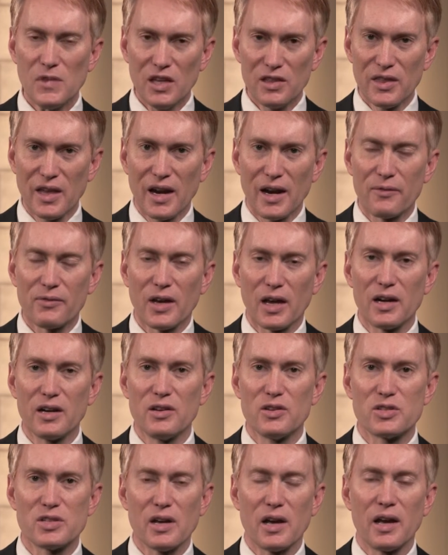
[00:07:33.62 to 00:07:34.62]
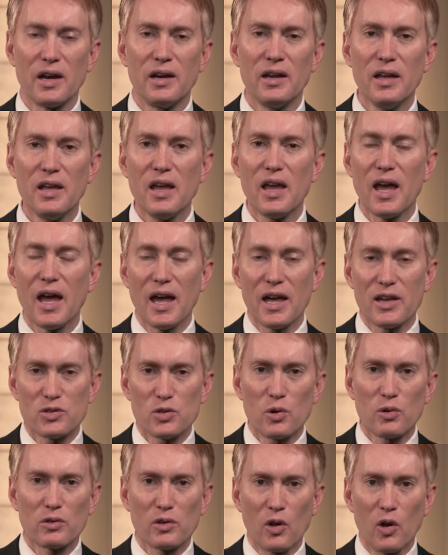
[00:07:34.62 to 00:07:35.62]
Then I've got to decide, as
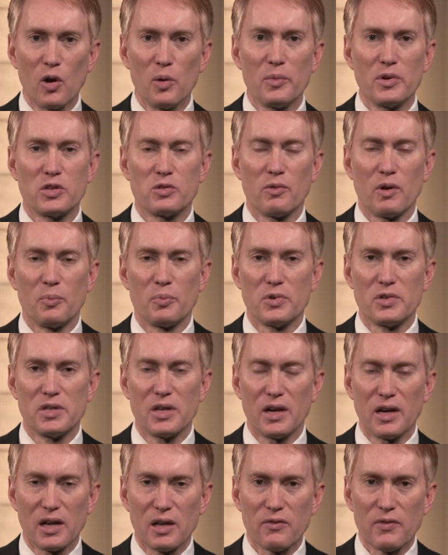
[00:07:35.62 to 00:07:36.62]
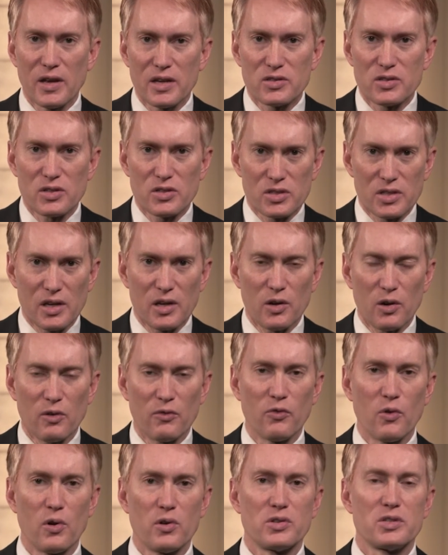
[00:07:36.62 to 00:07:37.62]
Oklahoma's representative, as the senator
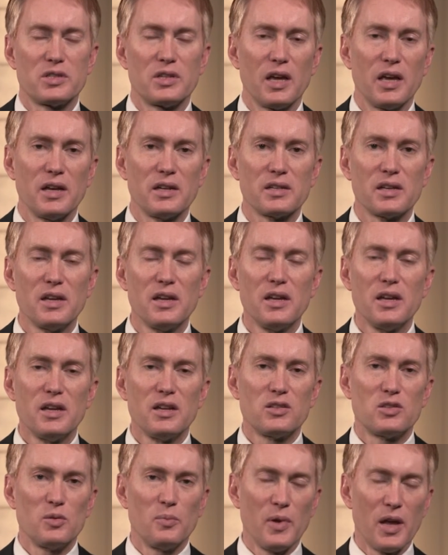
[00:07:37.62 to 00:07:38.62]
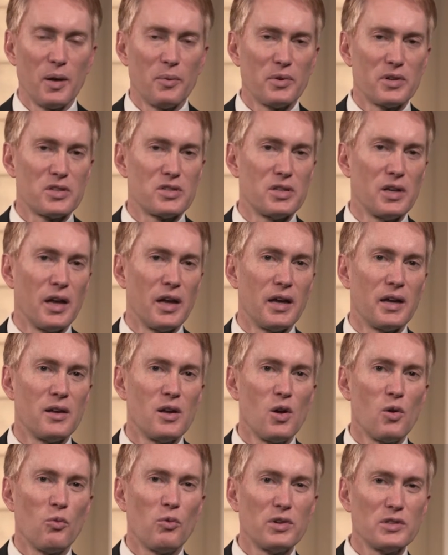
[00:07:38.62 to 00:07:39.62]
for our state, to be able to say,
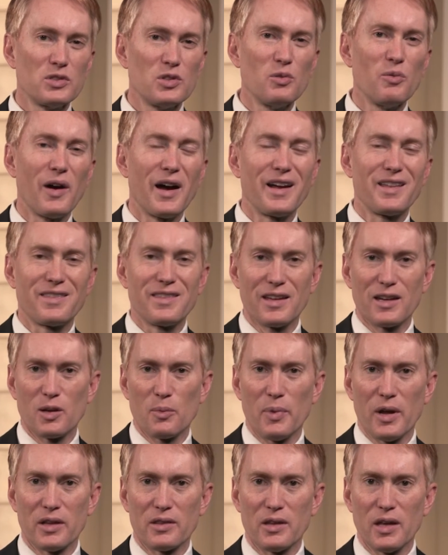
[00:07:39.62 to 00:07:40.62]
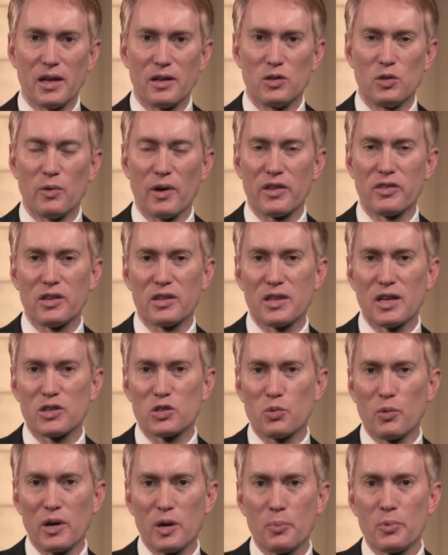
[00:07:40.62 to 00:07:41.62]
what do I think about that? Do I think that
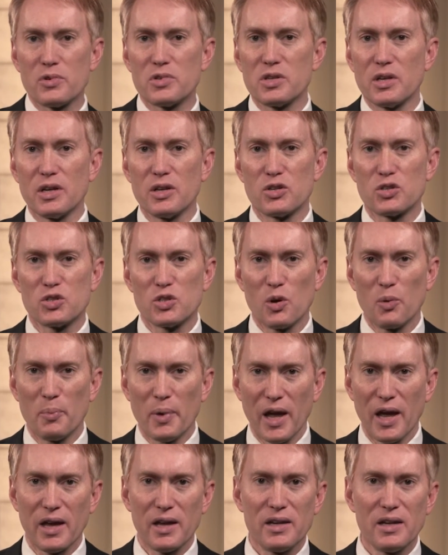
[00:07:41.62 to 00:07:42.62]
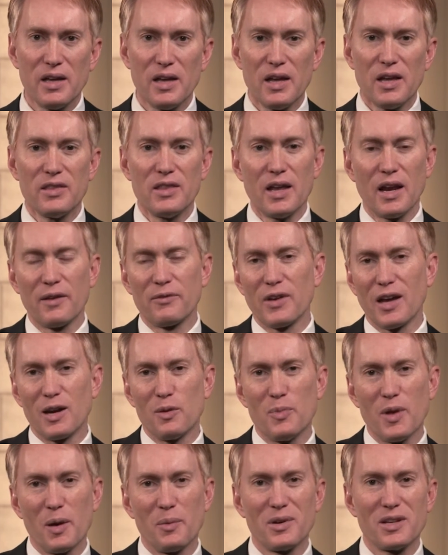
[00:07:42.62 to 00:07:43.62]
20% is so bad that I've got to
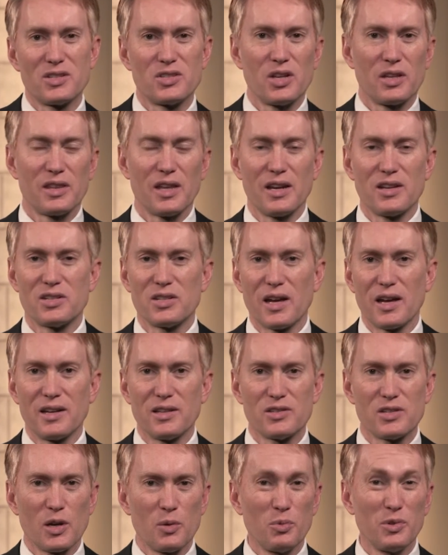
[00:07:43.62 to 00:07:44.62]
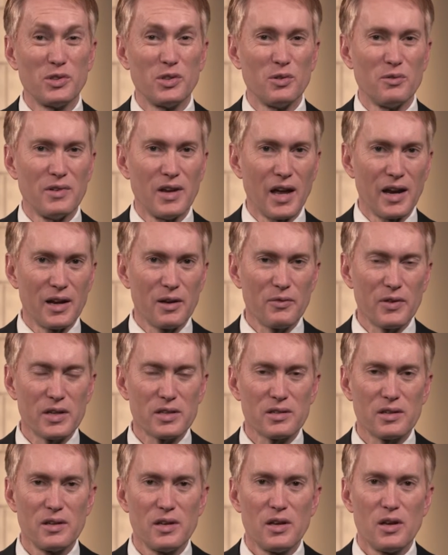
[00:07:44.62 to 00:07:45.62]
be able to set that aside and say, we'll do none of it?